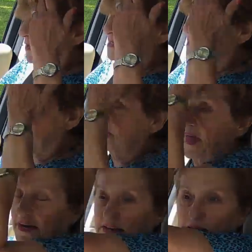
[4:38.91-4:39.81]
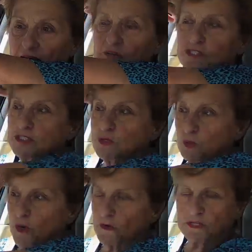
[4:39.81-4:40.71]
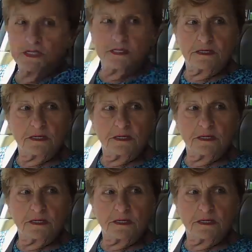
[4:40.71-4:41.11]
Couldn't say that again. She's the worst.